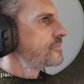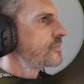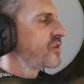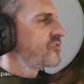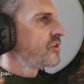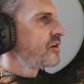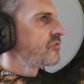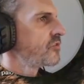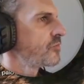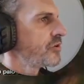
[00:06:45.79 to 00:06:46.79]
Plus it
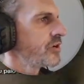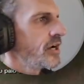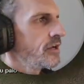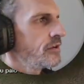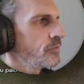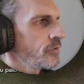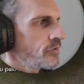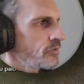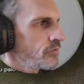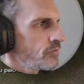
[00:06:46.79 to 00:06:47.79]
levels up your guy
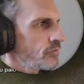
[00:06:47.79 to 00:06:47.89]
with